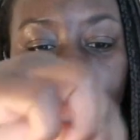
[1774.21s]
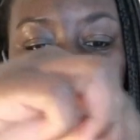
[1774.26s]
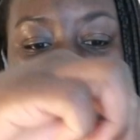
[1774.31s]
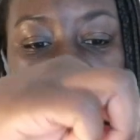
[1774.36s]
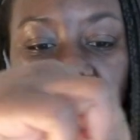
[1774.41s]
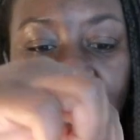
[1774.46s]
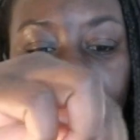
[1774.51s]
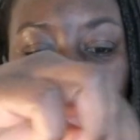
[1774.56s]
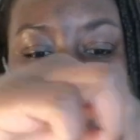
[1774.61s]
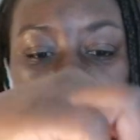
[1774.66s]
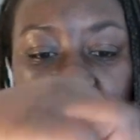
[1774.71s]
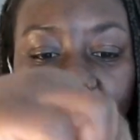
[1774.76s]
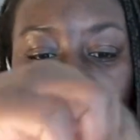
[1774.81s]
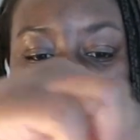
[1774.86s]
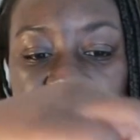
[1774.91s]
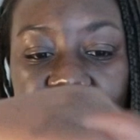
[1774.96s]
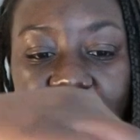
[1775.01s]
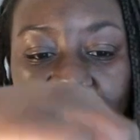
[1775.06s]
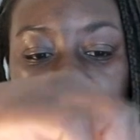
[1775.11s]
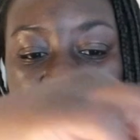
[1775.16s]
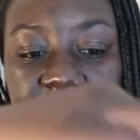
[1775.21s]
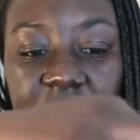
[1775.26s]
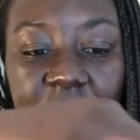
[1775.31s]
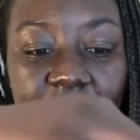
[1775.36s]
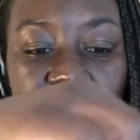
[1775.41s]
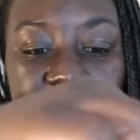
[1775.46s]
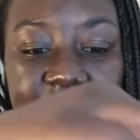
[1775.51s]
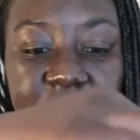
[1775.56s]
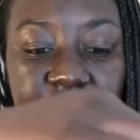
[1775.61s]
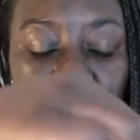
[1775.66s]
this is an
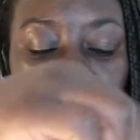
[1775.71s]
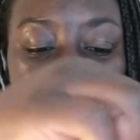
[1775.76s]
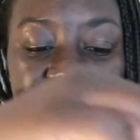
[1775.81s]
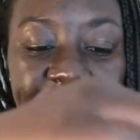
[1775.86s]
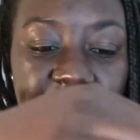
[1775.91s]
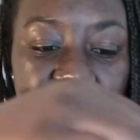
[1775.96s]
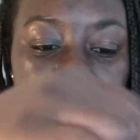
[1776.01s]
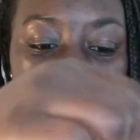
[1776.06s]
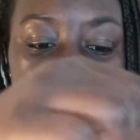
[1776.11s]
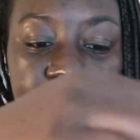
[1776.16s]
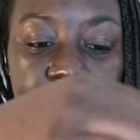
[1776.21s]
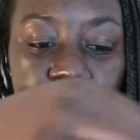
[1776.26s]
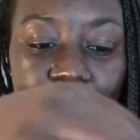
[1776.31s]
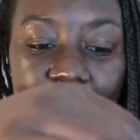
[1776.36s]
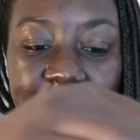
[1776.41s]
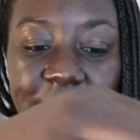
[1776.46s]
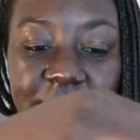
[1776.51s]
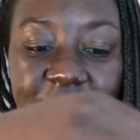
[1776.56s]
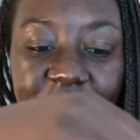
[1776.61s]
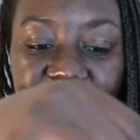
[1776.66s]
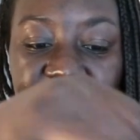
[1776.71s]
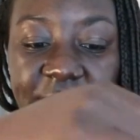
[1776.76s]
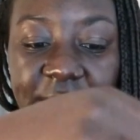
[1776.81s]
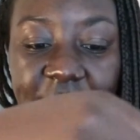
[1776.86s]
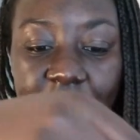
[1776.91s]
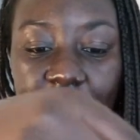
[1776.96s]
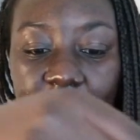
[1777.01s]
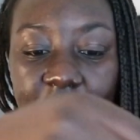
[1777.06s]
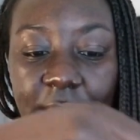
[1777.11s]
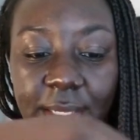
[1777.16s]
iced coffee with
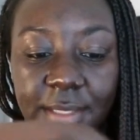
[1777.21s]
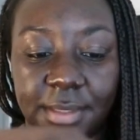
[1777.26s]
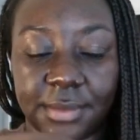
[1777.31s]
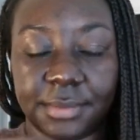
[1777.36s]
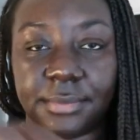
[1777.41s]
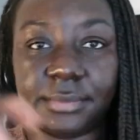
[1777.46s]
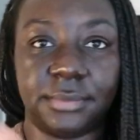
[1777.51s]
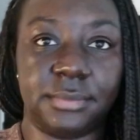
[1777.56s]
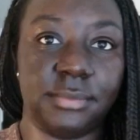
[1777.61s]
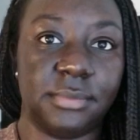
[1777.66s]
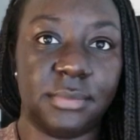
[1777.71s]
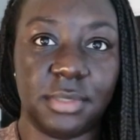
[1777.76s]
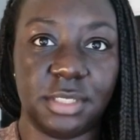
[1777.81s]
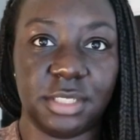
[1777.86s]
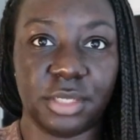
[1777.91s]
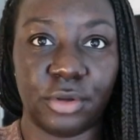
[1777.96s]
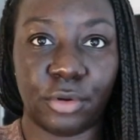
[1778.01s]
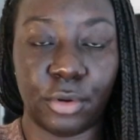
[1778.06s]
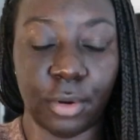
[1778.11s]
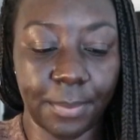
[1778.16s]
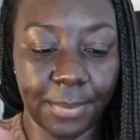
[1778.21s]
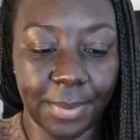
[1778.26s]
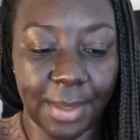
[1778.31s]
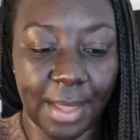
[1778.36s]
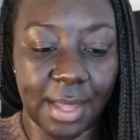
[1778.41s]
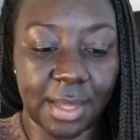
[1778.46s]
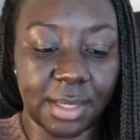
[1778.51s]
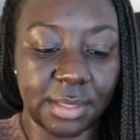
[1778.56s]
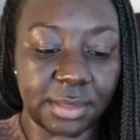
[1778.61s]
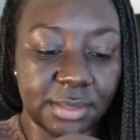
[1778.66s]
vanilla syrup
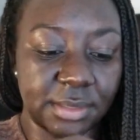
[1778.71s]
and